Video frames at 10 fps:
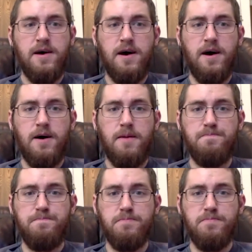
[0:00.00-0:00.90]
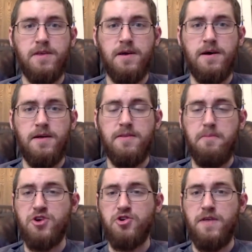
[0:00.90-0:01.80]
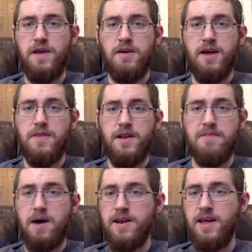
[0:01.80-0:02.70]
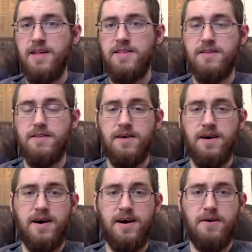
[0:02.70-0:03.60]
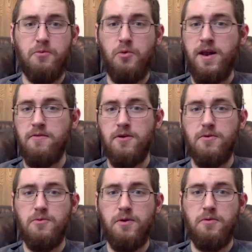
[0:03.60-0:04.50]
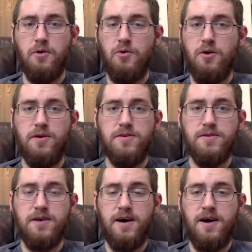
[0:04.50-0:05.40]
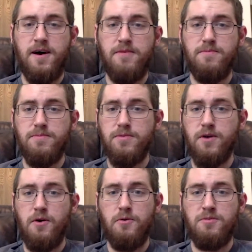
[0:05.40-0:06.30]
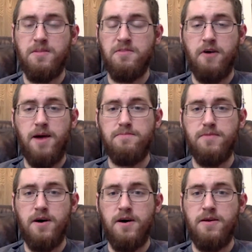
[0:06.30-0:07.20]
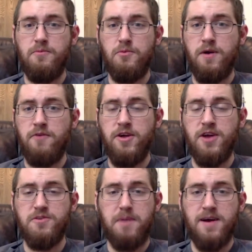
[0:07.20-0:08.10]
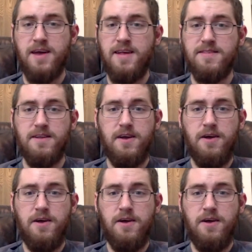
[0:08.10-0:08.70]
um, to to make sure that you get the next podcast uh, whenever we record. Uh, go subscribe on wherever you get your podcasts.